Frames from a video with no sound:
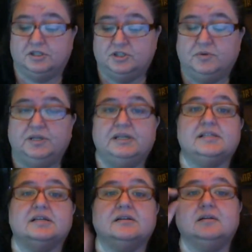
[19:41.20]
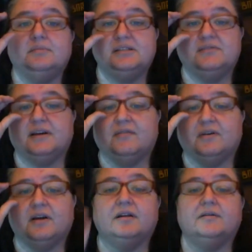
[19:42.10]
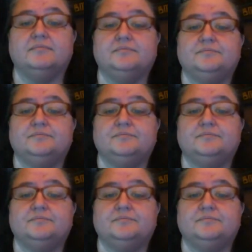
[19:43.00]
too easy. Let me see if I can find it.